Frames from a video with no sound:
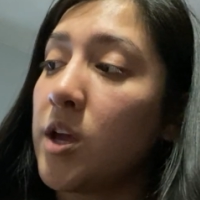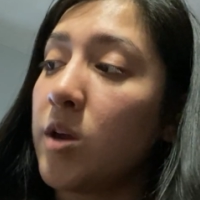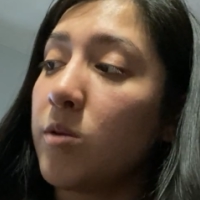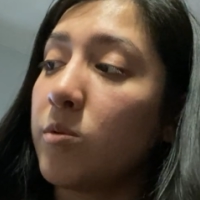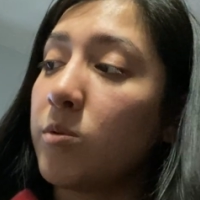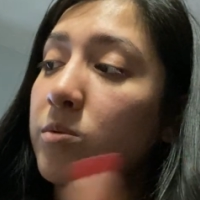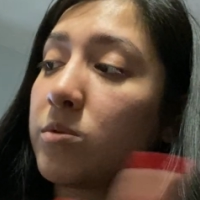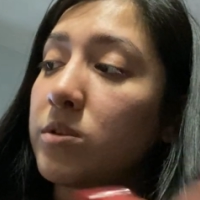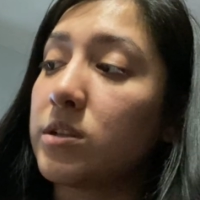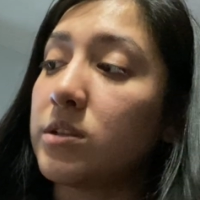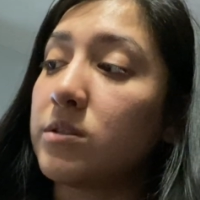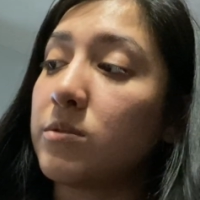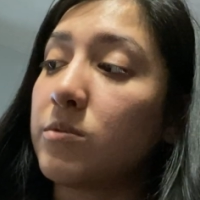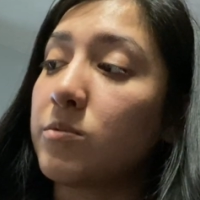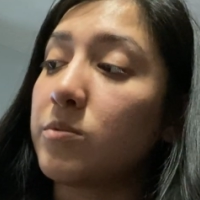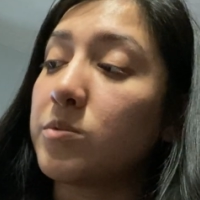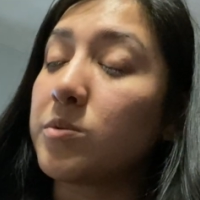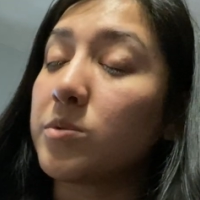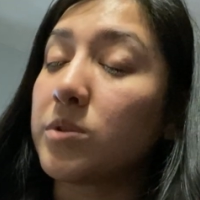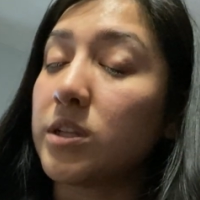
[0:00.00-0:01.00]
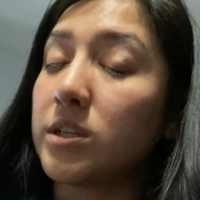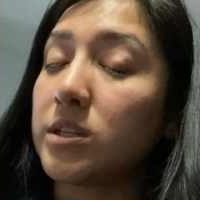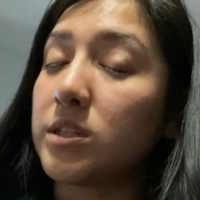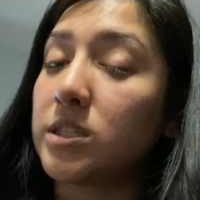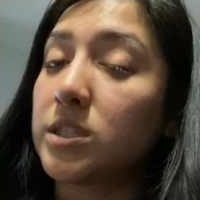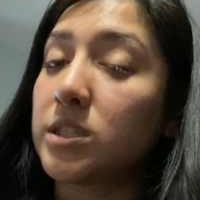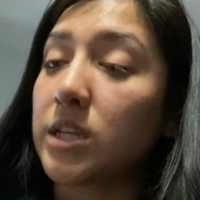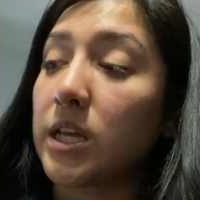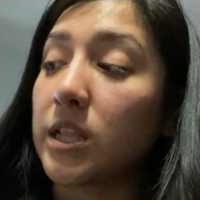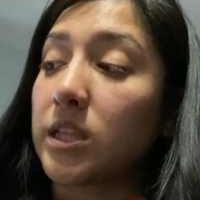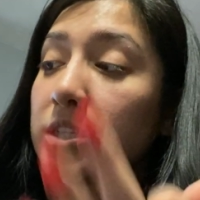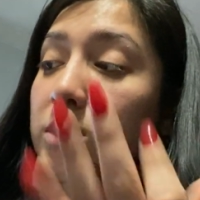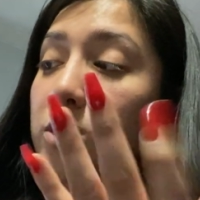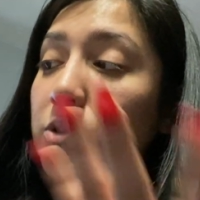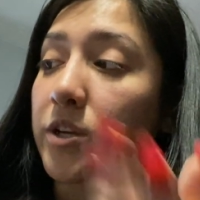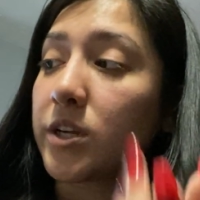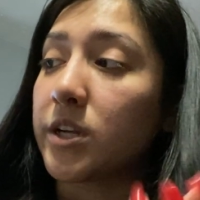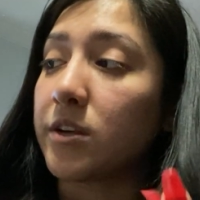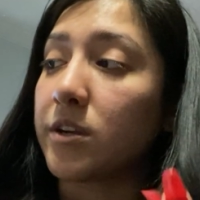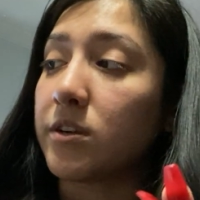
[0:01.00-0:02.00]
we will list at least
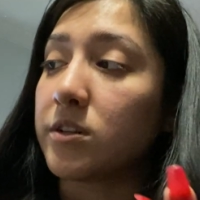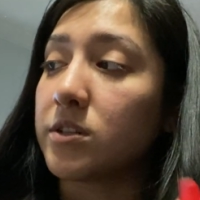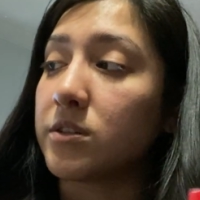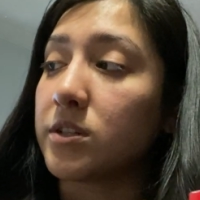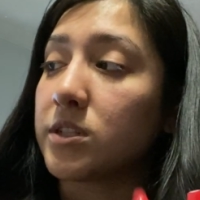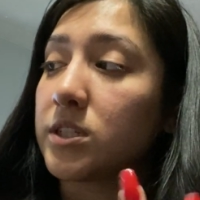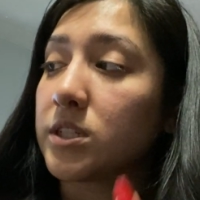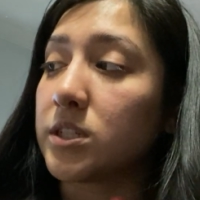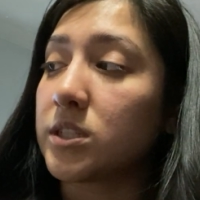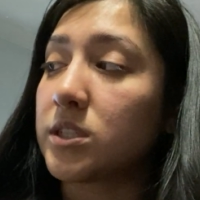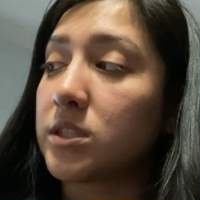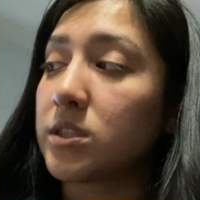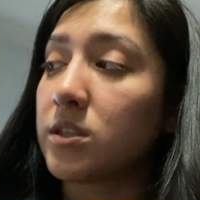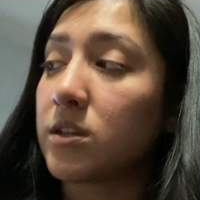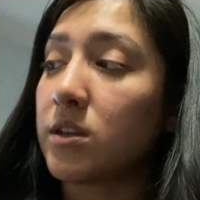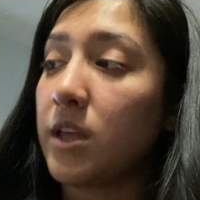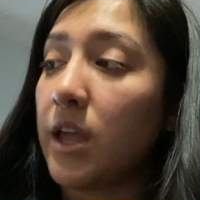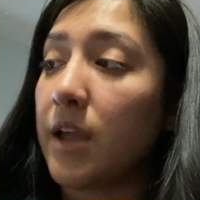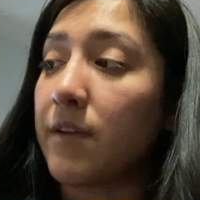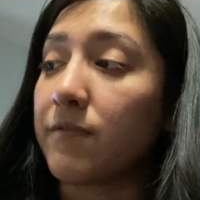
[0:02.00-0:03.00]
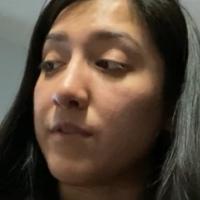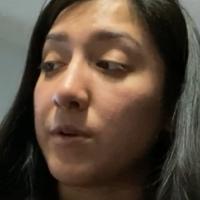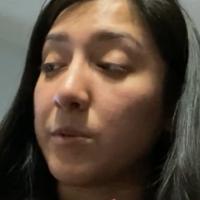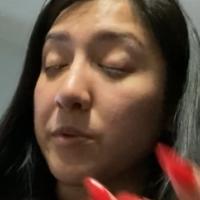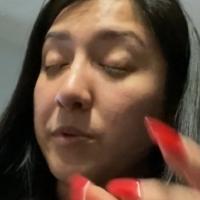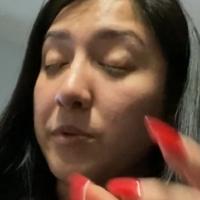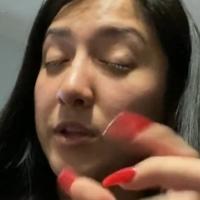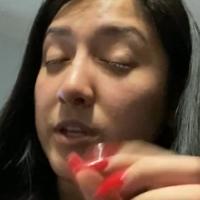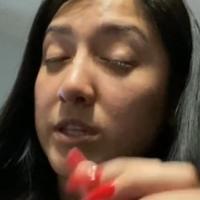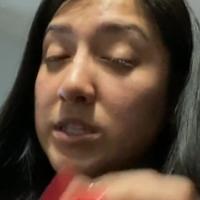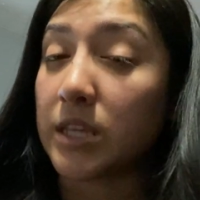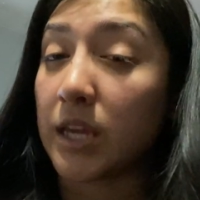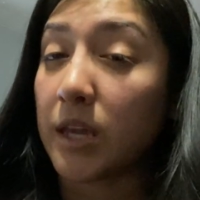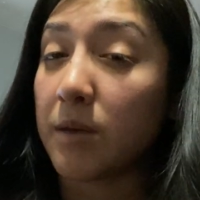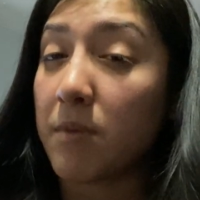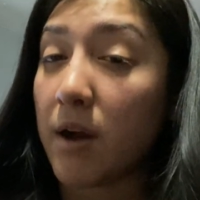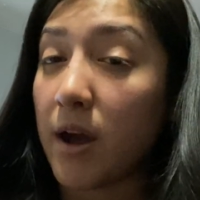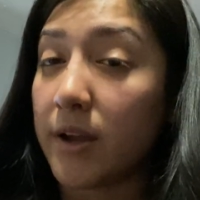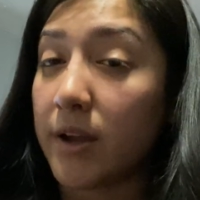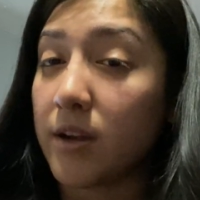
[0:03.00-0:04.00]
3 characteristics if they were the
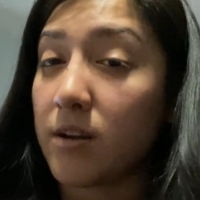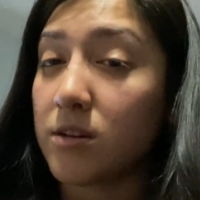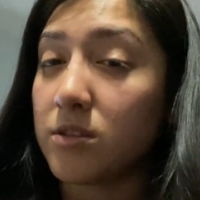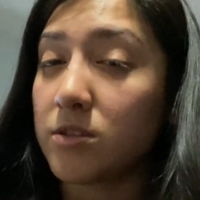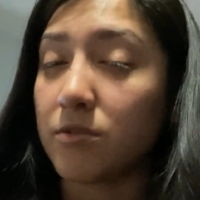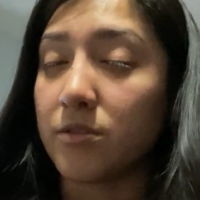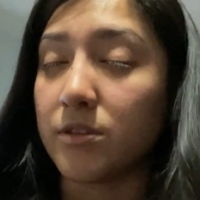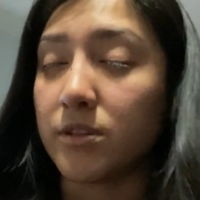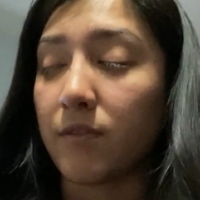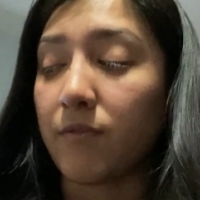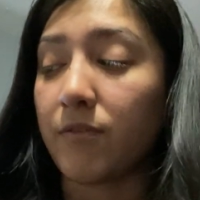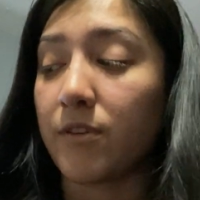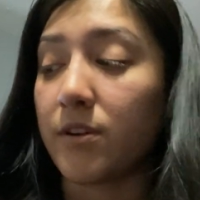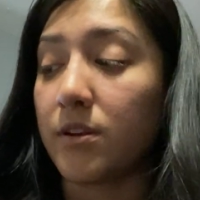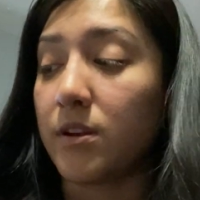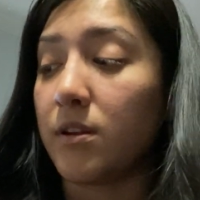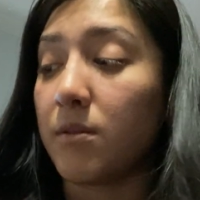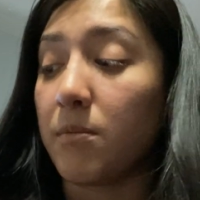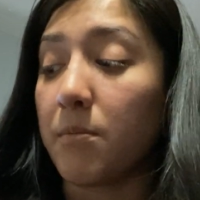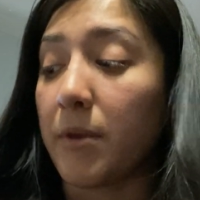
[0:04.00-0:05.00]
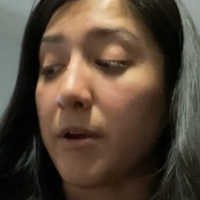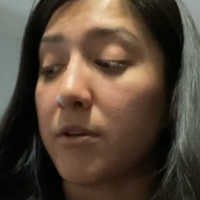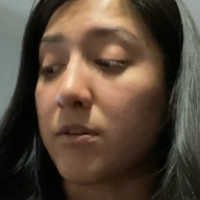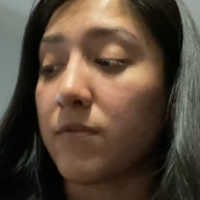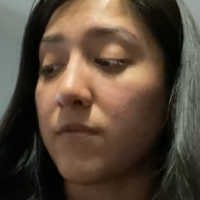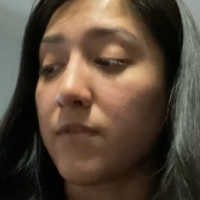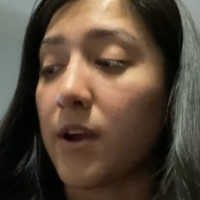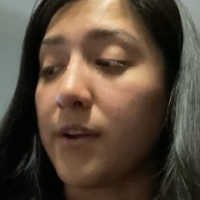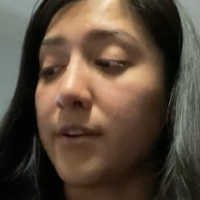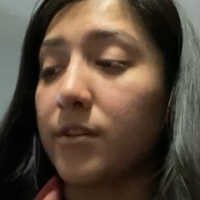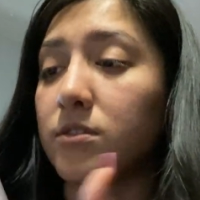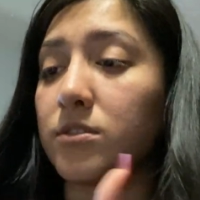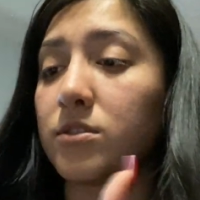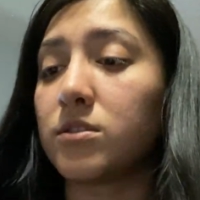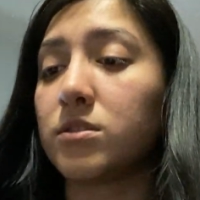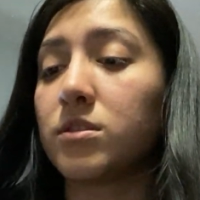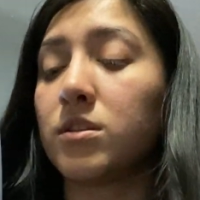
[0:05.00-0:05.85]
same ions or different amount of ions.